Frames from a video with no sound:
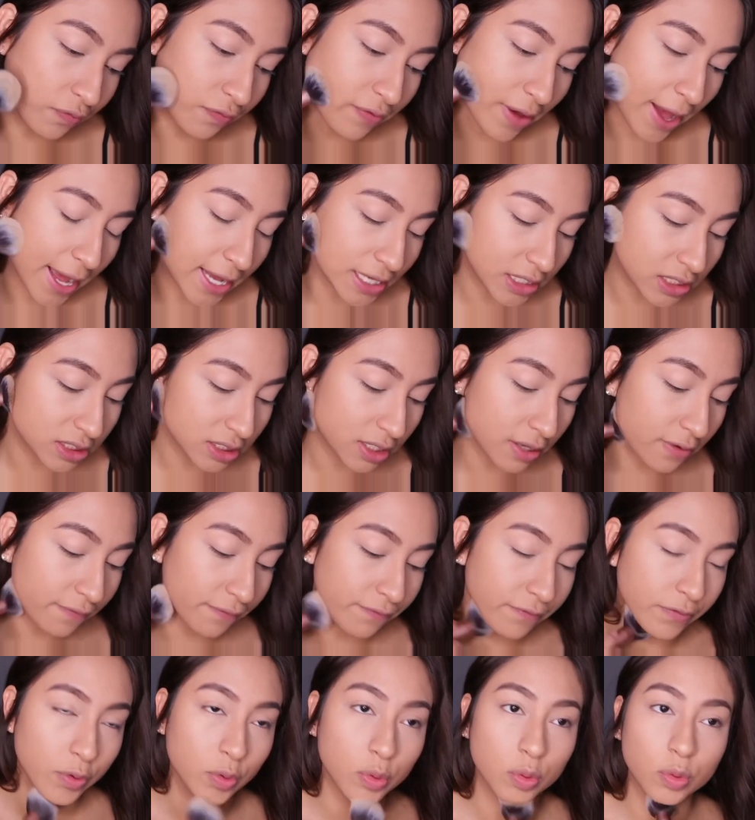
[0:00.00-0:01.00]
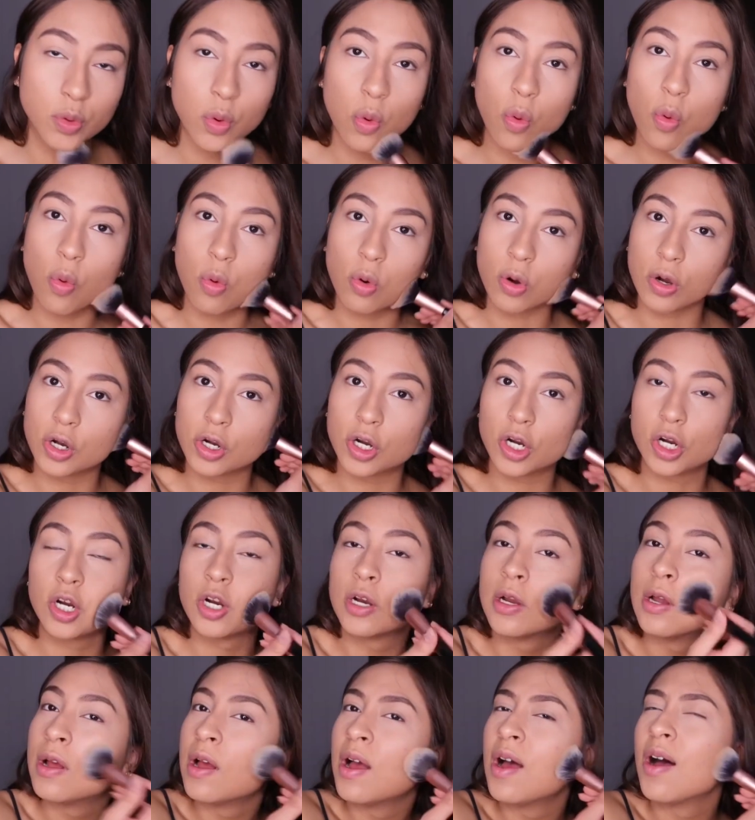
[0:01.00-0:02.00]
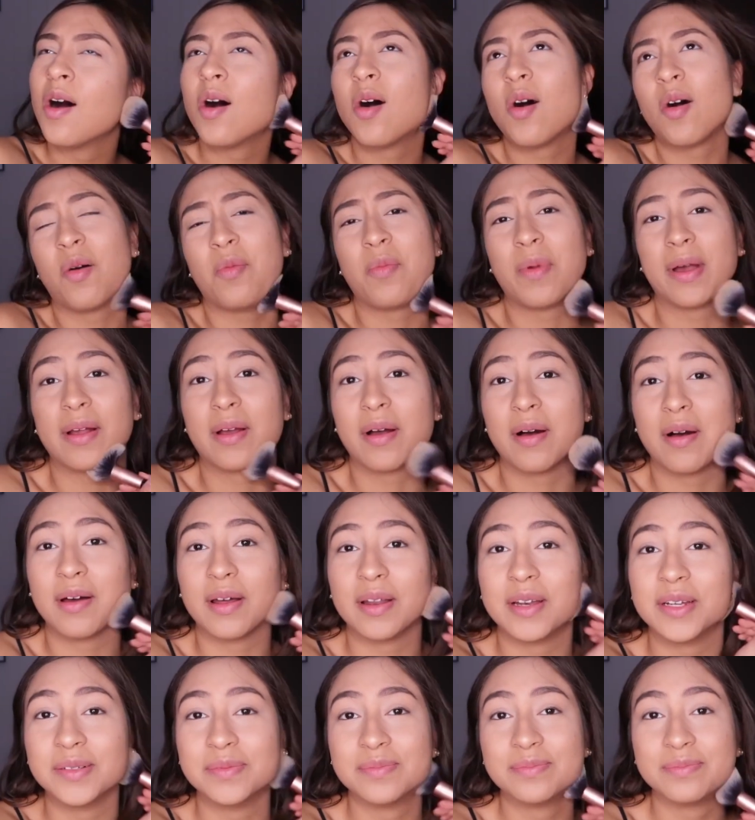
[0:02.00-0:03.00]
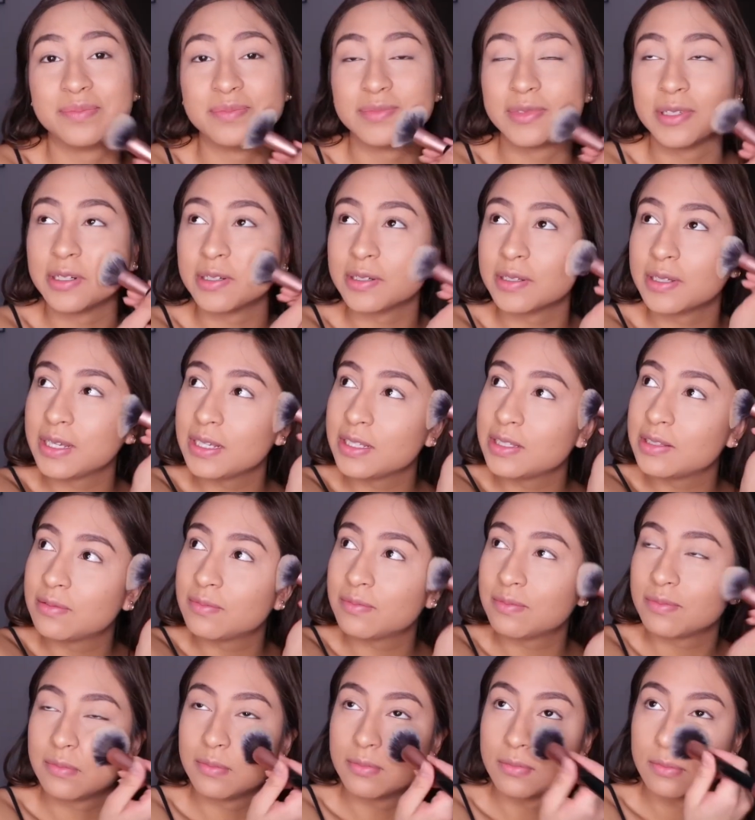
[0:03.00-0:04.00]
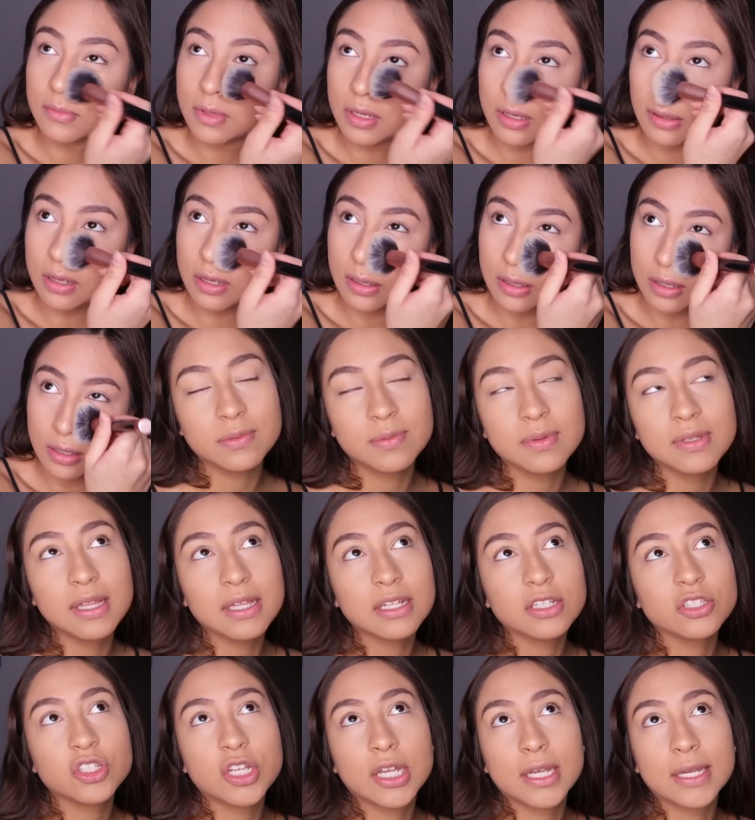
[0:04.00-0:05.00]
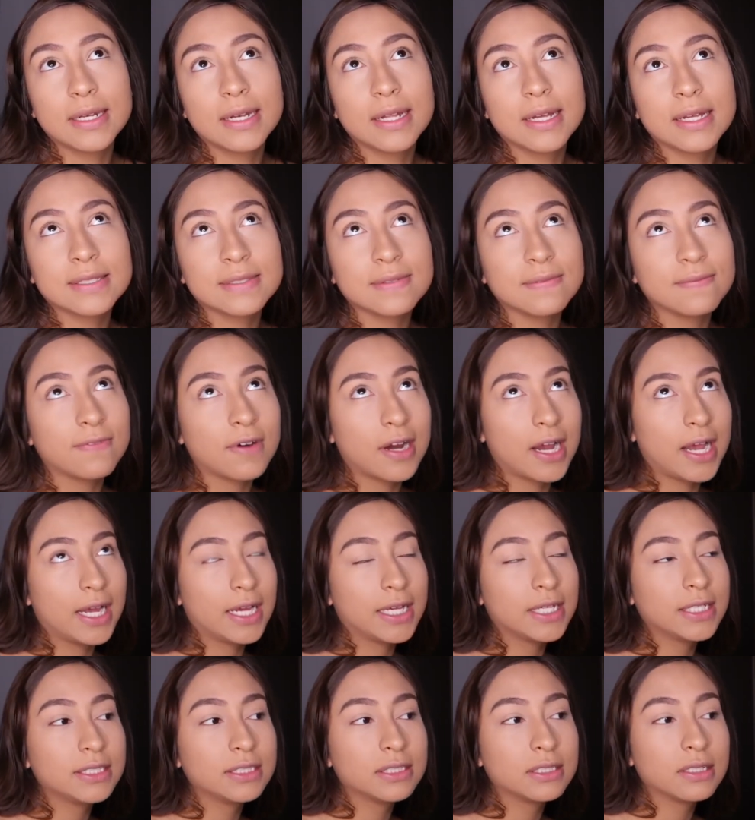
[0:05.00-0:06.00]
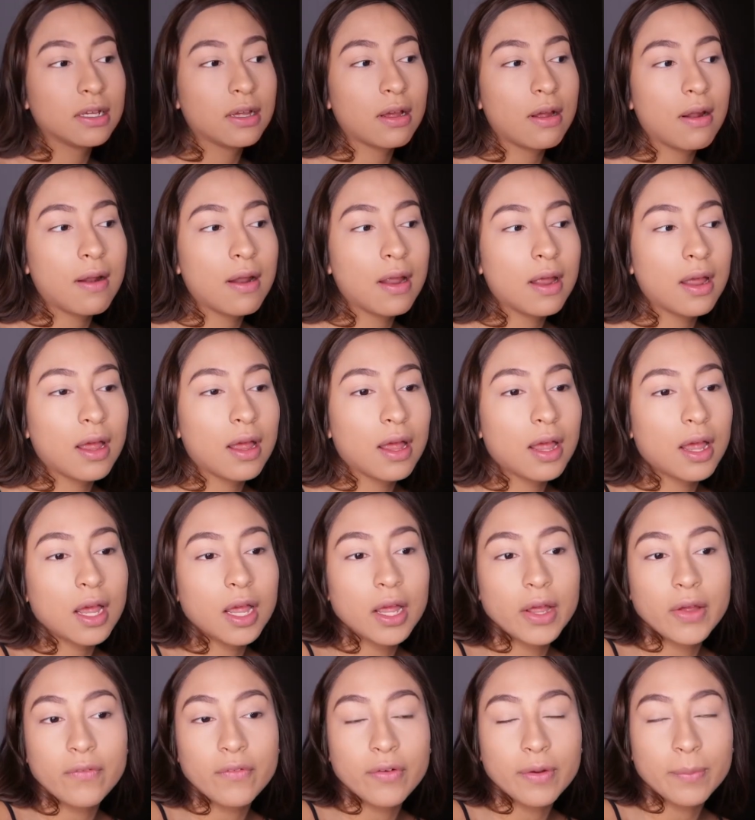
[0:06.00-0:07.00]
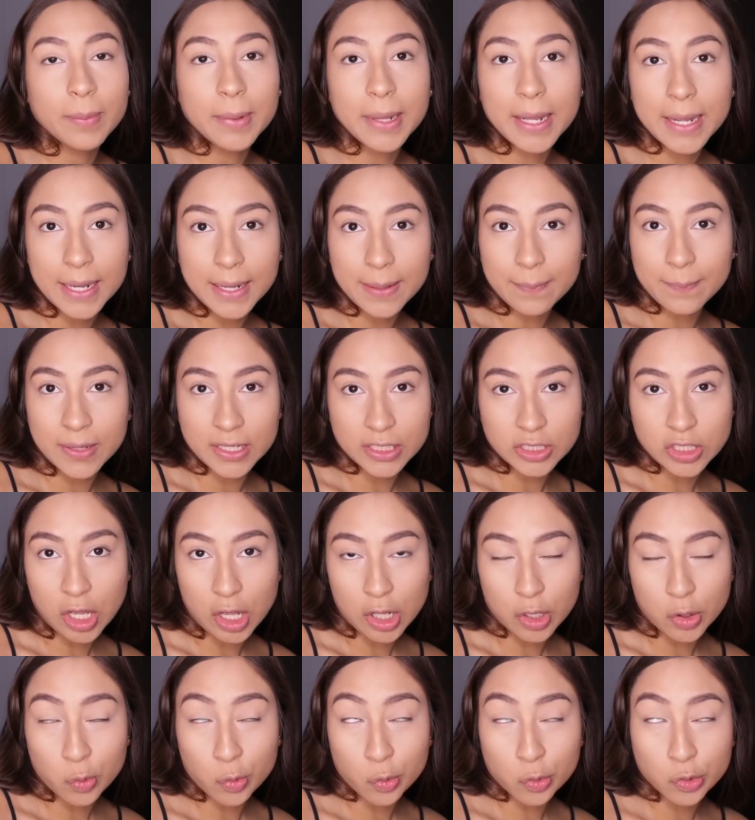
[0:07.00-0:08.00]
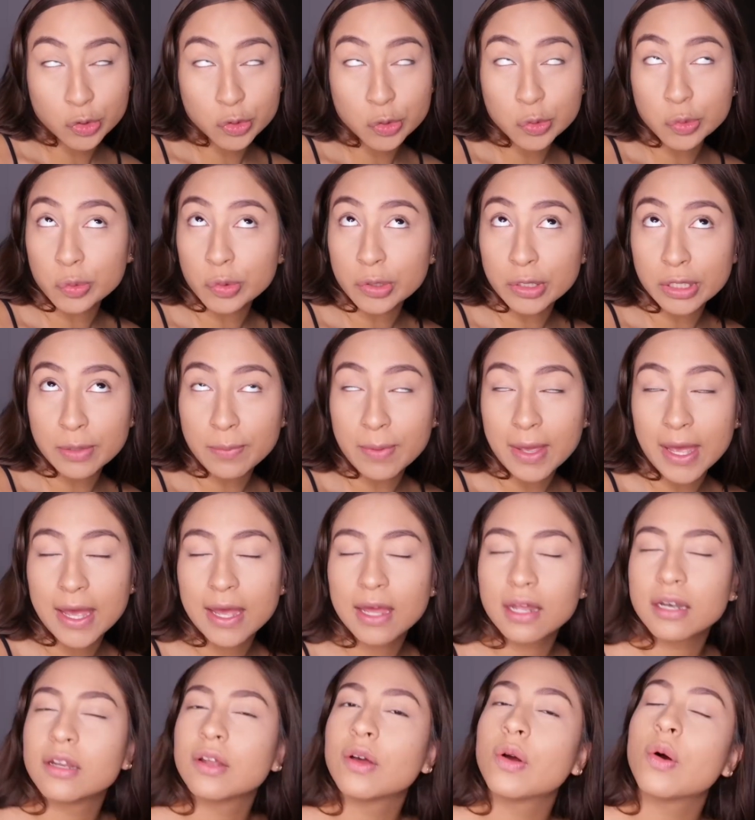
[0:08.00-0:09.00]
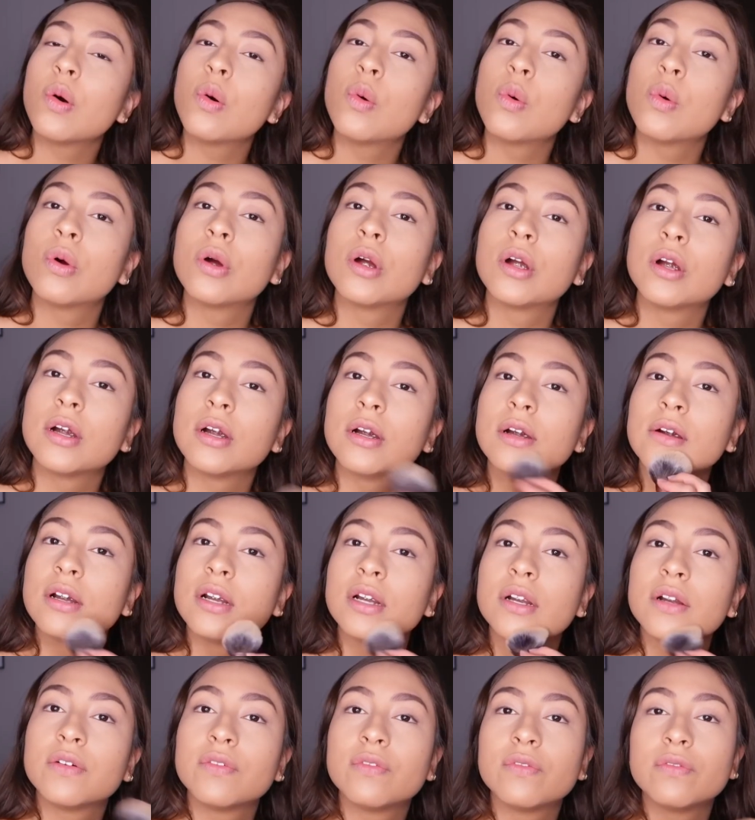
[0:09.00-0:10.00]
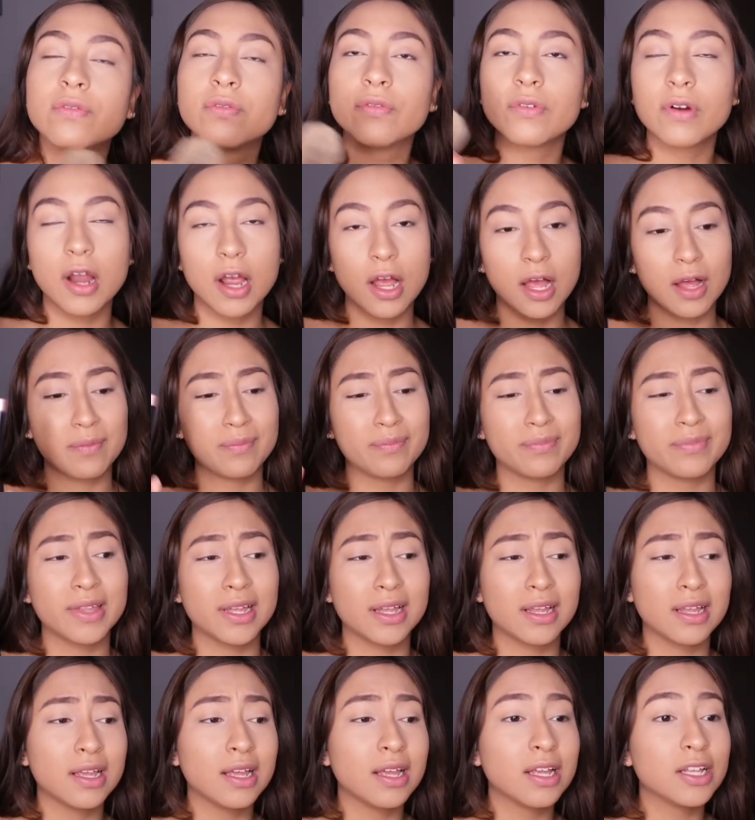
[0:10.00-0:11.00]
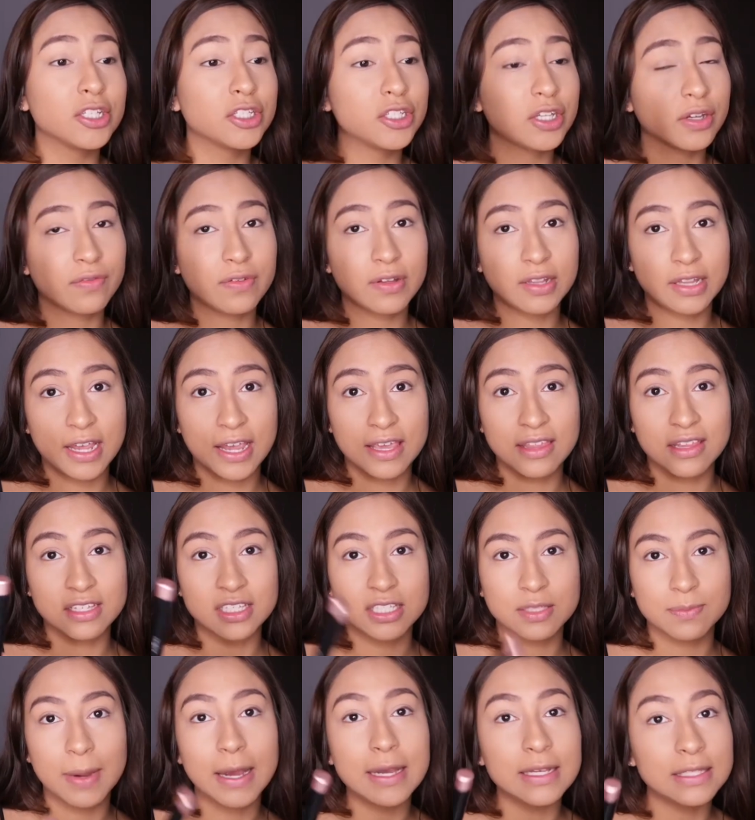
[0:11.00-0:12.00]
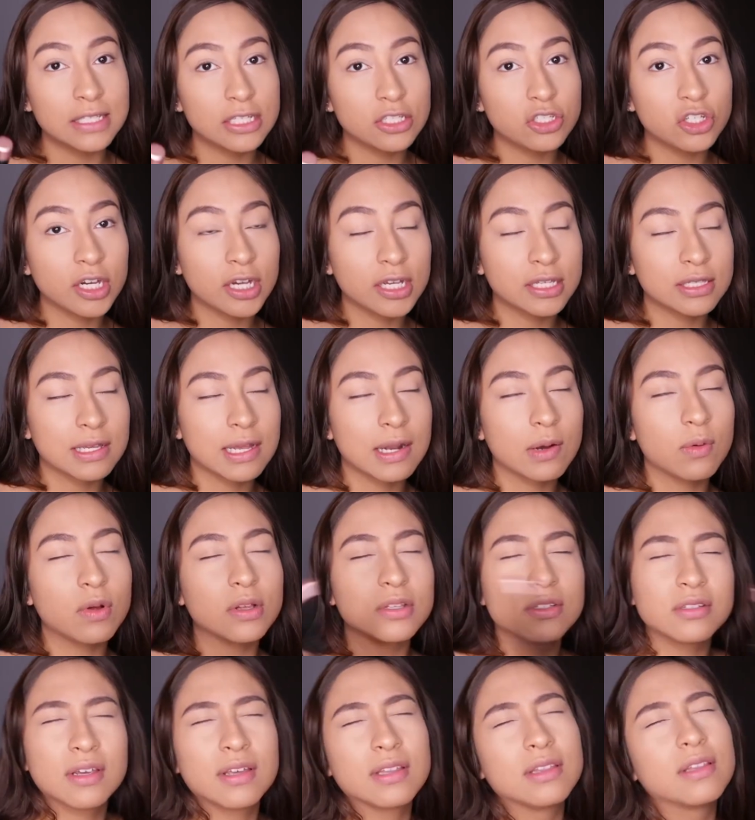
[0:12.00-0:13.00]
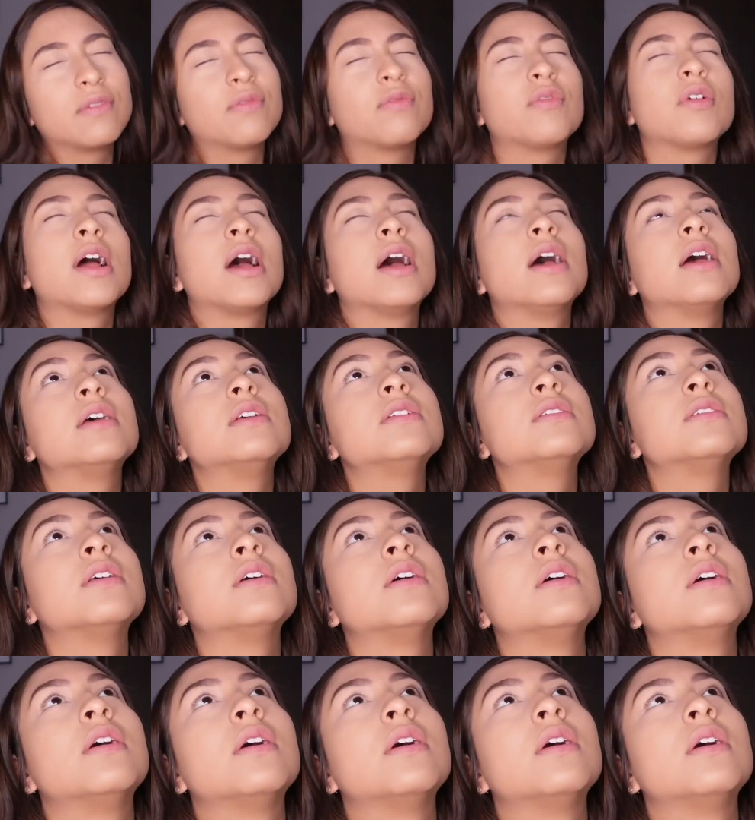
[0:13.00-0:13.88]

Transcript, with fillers: fast food order? Oh my god, literally, uh, to be like chicken nuggets and fries from like McDonald's, really bad, or from Chick-fil-A, the spicy chicken sandwich and the fries